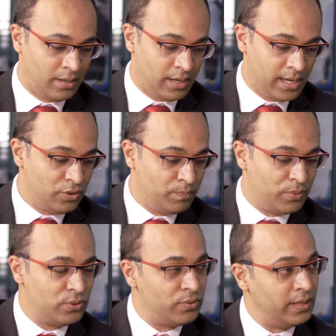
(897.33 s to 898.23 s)
as
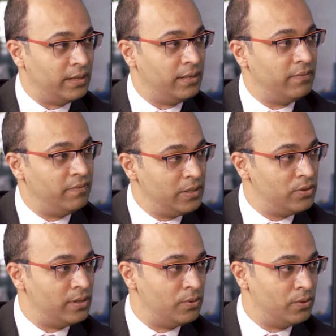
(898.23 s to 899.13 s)
opposed to an
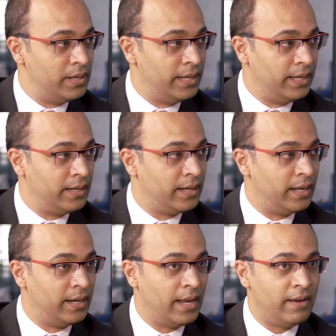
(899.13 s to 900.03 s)
individual holding it
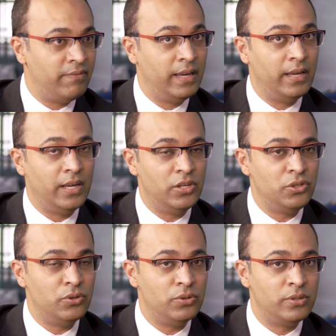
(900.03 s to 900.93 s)
and having
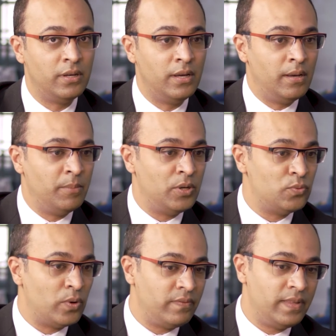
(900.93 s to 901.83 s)
issues, because
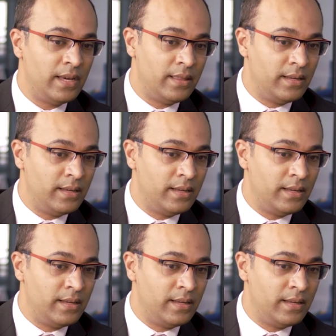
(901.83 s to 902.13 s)
one of the other